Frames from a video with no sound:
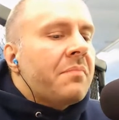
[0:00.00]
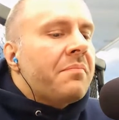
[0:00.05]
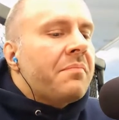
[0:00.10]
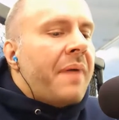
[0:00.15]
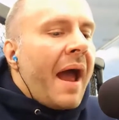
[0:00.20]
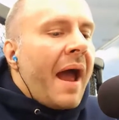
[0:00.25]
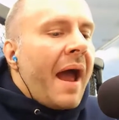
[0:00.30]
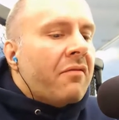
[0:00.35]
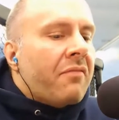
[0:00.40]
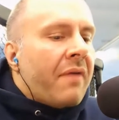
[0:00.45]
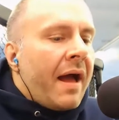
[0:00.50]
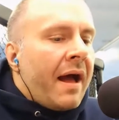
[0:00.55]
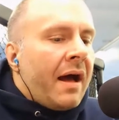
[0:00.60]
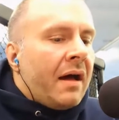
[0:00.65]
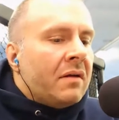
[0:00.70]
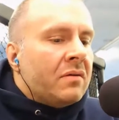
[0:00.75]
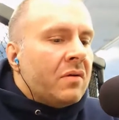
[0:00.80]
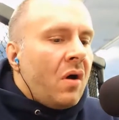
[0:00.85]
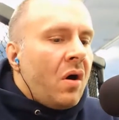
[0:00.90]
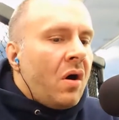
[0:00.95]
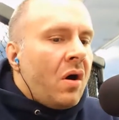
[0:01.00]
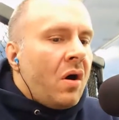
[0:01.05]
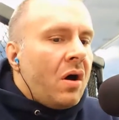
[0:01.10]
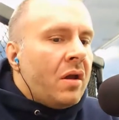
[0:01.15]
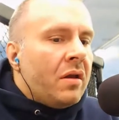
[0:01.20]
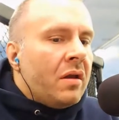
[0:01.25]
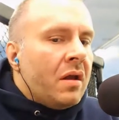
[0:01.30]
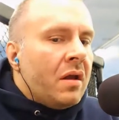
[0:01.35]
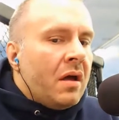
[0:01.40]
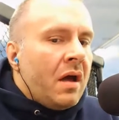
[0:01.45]
background
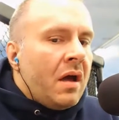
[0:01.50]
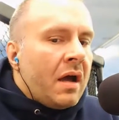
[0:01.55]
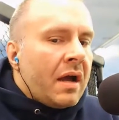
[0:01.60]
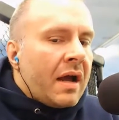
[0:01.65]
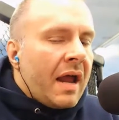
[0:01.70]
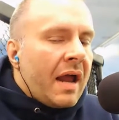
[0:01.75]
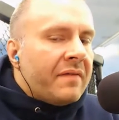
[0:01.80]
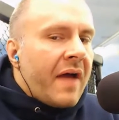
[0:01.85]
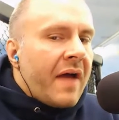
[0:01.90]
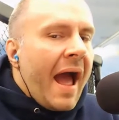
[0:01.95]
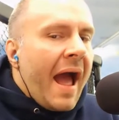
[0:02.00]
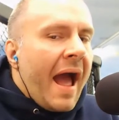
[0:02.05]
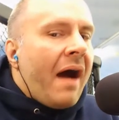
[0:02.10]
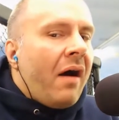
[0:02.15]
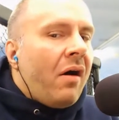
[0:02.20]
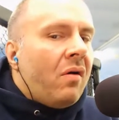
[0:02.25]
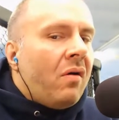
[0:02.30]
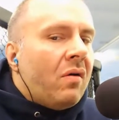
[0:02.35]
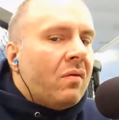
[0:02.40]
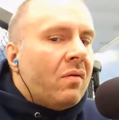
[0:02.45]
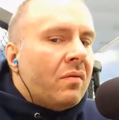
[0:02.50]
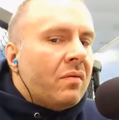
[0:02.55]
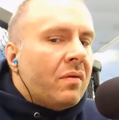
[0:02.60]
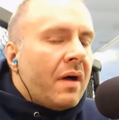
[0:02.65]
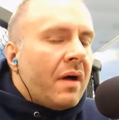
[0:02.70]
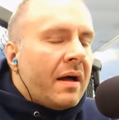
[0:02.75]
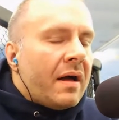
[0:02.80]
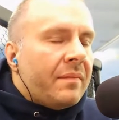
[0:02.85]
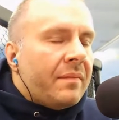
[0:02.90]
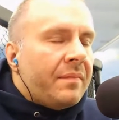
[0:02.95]
on kind of how
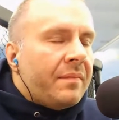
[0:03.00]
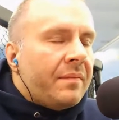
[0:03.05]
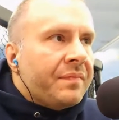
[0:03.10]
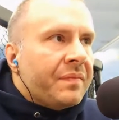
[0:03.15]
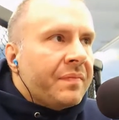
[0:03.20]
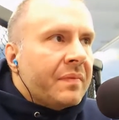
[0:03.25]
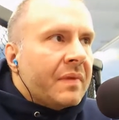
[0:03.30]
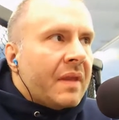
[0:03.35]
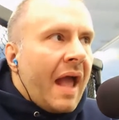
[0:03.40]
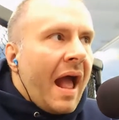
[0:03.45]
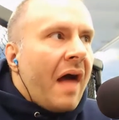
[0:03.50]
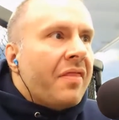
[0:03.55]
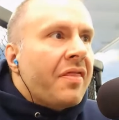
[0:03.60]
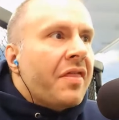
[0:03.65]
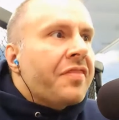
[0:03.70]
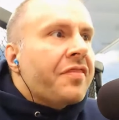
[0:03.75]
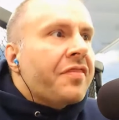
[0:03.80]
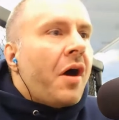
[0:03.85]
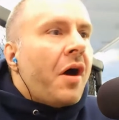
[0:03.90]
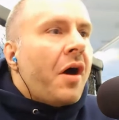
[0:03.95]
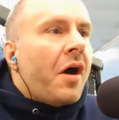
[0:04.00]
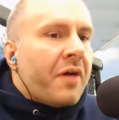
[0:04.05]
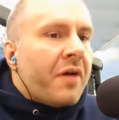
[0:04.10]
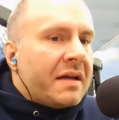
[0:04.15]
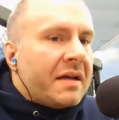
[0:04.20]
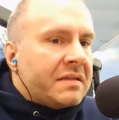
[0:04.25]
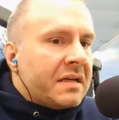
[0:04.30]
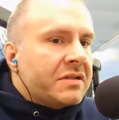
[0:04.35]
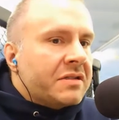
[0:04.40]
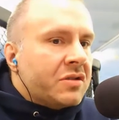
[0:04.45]
the thought
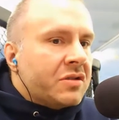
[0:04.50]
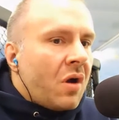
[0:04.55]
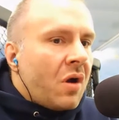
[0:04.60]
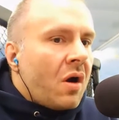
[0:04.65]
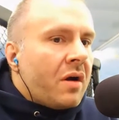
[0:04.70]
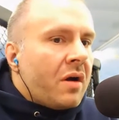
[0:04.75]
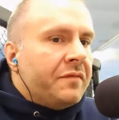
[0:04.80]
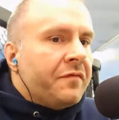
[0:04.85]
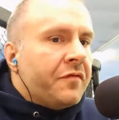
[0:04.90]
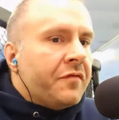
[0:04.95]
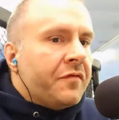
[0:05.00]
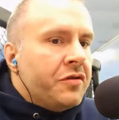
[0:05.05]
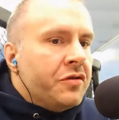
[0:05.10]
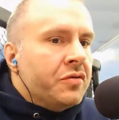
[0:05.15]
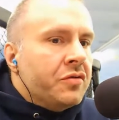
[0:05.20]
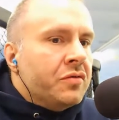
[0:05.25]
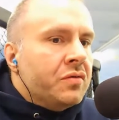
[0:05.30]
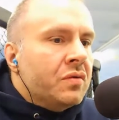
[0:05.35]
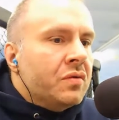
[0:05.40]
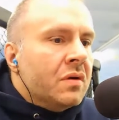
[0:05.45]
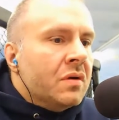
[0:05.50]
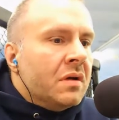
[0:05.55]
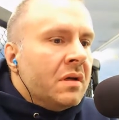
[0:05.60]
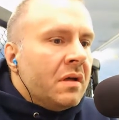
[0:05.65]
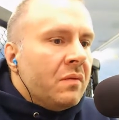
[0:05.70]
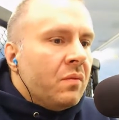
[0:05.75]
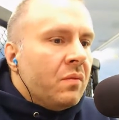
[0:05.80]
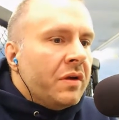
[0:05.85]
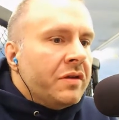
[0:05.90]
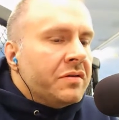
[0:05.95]
process started for you
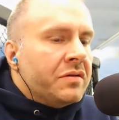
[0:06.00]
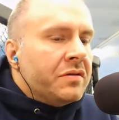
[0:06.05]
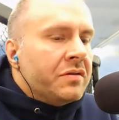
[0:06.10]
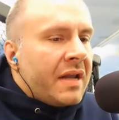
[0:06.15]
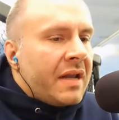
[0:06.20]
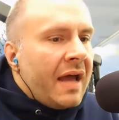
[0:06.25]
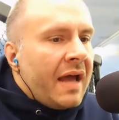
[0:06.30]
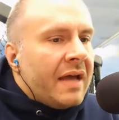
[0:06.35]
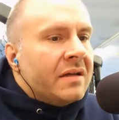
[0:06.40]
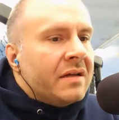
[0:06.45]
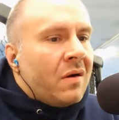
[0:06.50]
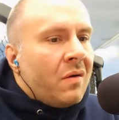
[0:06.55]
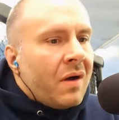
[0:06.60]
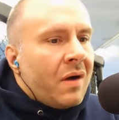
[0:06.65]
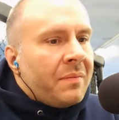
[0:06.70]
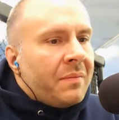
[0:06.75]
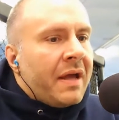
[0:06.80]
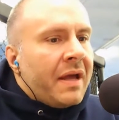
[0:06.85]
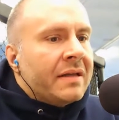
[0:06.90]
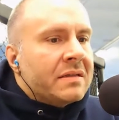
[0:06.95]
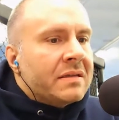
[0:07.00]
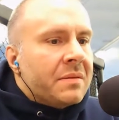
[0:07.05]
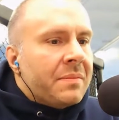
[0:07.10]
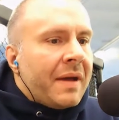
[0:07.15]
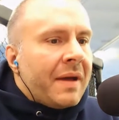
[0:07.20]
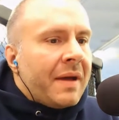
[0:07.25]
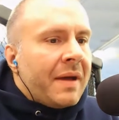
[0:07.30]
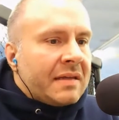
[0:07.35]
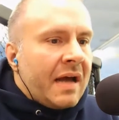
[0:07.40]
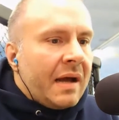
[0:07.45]
when you said, hey, you know what, man, it's
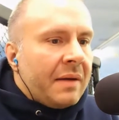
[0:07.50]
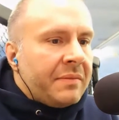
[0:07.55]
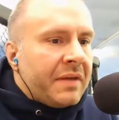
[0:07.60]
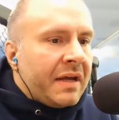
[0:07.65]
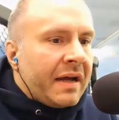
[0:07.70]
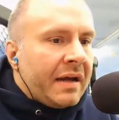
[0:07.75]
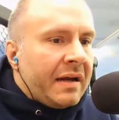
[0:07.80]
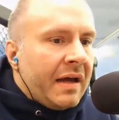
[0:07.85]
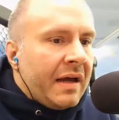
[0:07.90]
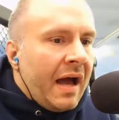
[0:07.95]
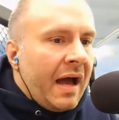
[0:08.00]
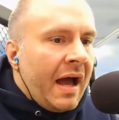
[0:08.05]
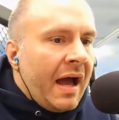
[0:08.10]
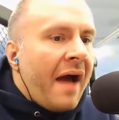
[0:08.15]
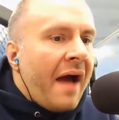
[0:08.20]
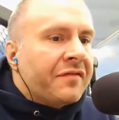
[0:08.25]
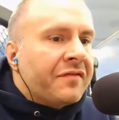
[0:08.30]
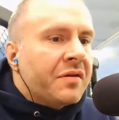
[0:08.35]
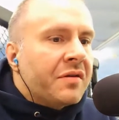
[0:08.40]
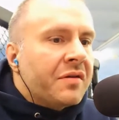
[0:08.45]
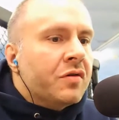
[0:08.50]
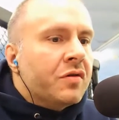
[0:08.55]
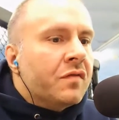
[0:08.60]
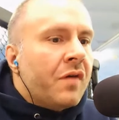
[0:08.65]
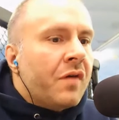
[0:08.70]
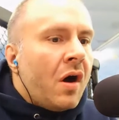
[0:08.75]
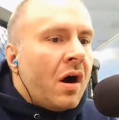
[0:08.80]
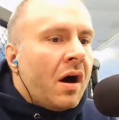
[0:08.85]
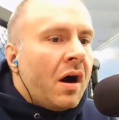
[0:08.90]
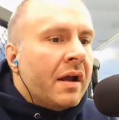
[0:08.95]
about time that I have to move
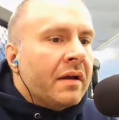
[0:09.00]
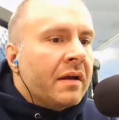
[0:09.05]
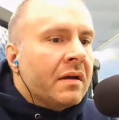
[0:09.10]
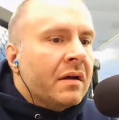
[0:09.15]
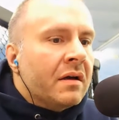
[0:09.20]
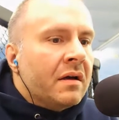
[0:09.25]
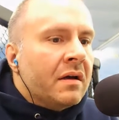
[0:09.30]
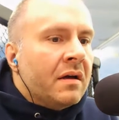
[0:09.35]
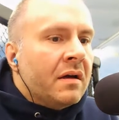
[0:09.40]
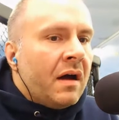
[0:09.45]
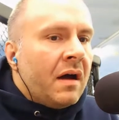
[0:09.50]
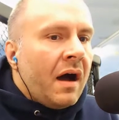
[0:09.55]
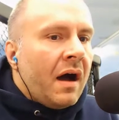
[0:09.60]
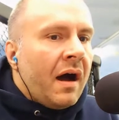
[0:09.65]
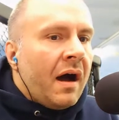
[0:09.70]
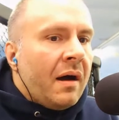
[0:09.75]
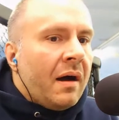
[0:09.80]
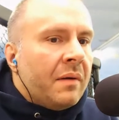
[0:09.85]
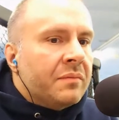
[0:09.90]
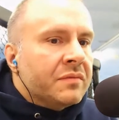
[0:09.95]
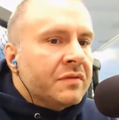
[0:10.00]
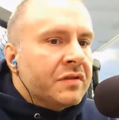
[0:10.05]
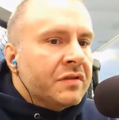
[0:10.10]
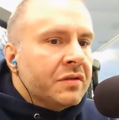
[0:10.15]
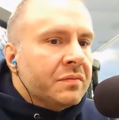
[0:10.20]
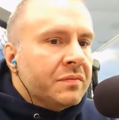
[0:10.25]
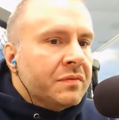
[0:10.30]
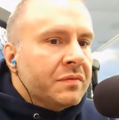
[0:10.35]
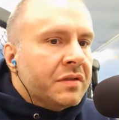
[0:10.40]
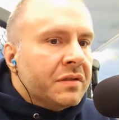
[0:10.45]
on. I
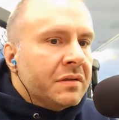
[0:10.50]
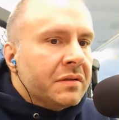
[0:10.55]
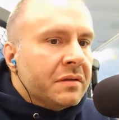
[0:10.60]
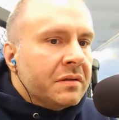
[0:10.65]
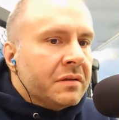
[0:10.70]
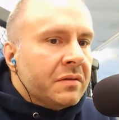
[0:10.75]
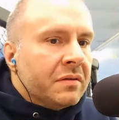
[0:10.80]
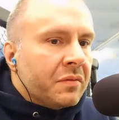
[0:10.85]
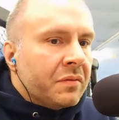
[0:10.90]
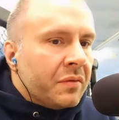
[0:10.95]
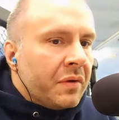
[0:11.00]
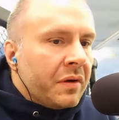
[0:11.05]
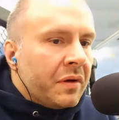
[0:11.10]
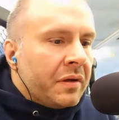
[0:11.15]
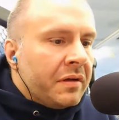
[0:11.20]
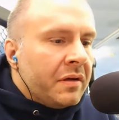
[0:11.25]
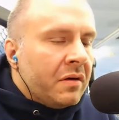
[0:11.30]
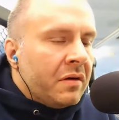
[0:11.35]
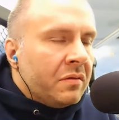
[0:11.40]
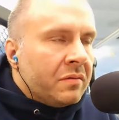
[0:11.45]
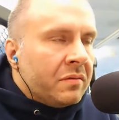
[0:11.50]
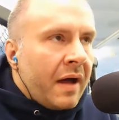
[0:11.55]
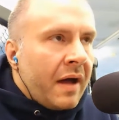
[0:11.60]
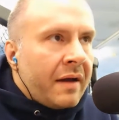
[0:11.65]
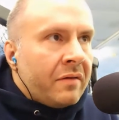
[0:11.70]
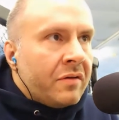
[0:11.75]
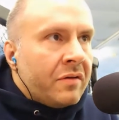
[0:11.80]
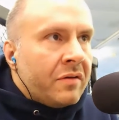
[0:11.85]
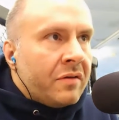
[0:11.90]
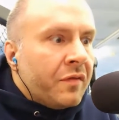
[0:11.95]

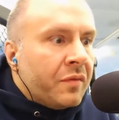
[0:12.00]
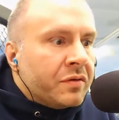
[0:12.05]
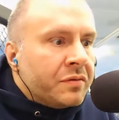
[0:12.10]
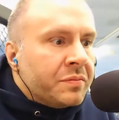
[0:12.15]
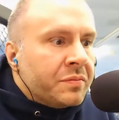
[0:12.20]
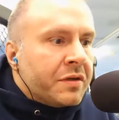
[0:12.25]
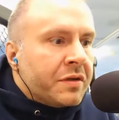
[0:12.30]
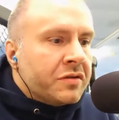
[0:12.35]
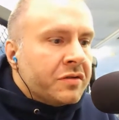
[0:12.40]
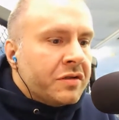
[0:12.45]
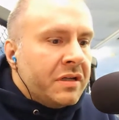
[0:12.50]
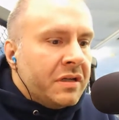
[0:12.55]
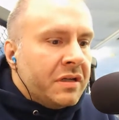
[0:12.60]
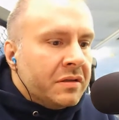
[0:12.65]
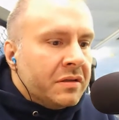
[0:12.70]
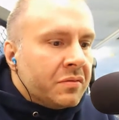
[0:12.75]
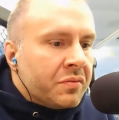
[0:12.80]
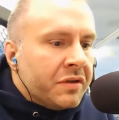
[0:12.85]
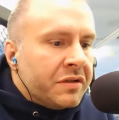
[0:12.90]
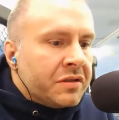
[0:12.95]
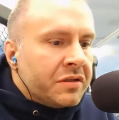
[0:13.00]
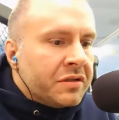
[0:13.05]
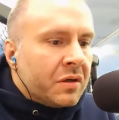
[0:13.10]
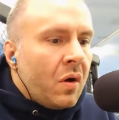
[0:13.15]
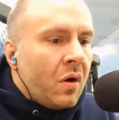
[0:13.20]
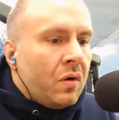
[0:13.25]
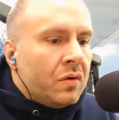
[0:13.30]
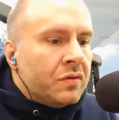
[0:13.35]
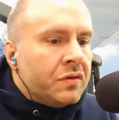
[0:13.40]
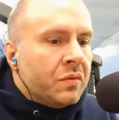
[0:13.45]
don't know if it was because you needed to reach the
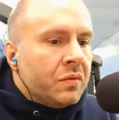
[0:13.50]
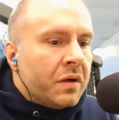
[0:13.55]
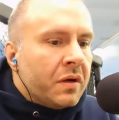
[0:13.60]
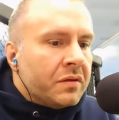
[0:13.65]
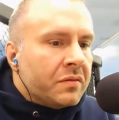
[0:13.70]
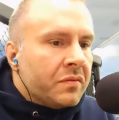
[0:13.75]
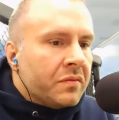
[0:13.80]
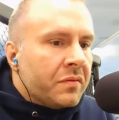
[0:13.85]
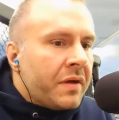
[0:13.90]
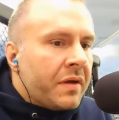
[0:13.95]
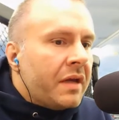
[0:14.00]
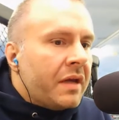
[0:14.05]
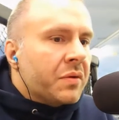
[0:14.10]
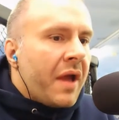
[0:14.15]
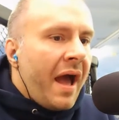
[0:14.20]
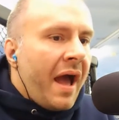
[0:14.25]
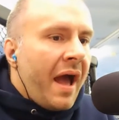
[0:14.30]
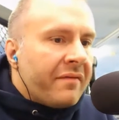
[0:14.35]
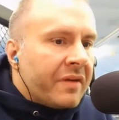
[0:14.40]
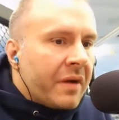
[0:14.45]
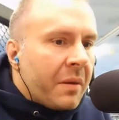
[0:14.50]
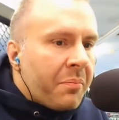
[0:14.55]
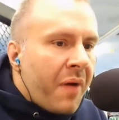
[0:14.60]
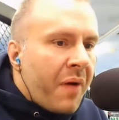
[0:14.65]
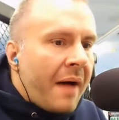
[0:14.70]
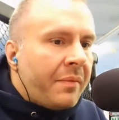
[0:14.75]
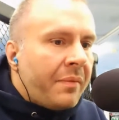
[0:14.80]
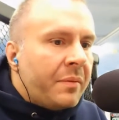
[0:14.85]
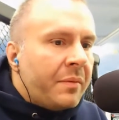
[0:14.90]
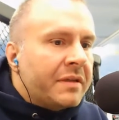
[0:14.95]
goals you wanted to reach, were you having a
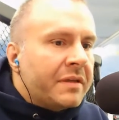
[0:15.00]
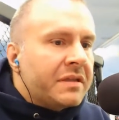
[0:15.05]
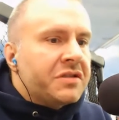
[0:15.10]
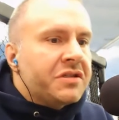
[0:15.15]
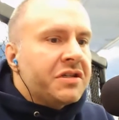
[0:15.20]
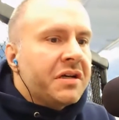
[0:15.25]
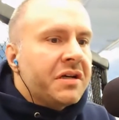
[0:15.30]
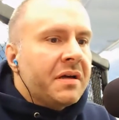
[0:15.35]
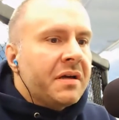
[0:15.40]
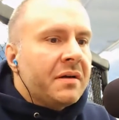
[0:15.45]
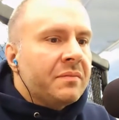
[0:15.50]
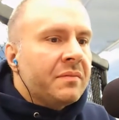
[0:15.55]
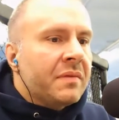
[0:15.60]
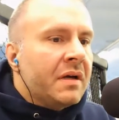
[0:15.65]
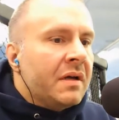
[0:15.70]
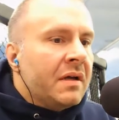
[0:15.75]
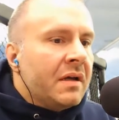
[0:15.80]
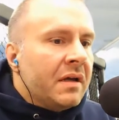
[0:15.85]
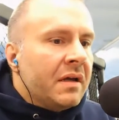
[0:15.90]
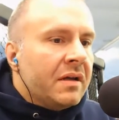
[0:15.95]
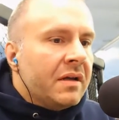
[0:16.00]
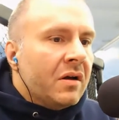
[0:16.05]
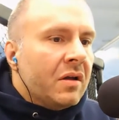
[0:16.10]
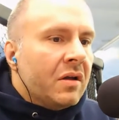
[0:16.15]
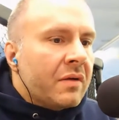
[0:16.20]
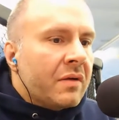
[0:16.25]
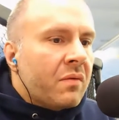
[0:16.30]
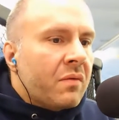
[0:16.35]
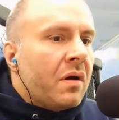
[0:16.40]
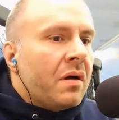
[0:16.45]
problem at the gym,
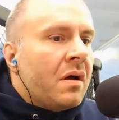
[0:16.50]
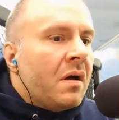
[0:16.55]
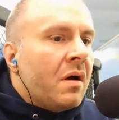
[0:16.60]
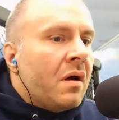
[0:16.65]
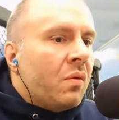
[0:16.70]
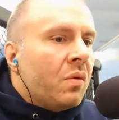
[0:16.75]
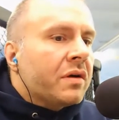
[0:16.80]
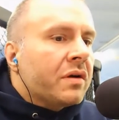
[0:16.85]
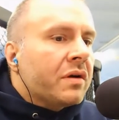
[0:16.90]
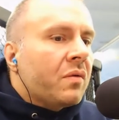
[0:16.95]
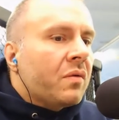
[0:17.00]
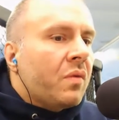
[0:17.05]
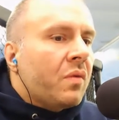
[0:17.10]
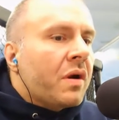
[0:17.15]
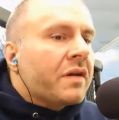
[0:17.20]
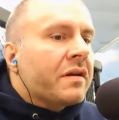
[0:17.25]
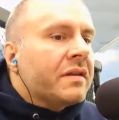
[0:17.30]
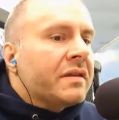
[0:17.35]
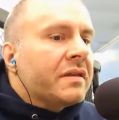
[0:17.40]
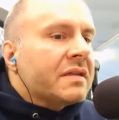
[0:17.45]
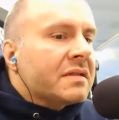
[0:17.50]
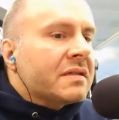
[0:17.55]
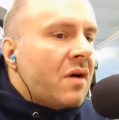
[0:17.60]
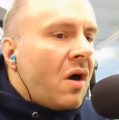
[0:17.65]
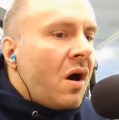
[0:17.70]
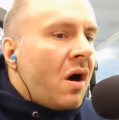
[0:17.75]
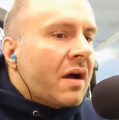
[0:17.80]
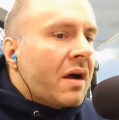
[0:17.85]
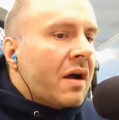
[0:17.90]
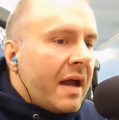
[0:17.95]
like where did this
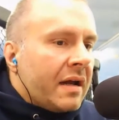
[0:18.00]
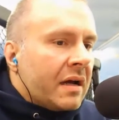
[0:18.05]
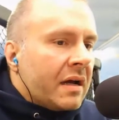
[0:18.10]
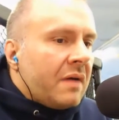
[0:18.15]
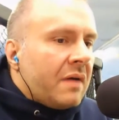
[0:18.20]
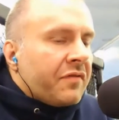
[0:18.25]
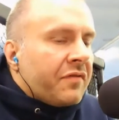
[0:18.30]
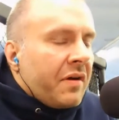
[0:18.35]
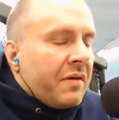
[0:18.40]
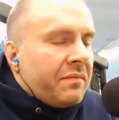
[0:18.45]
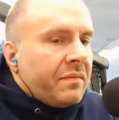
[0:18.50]
all kind of come from?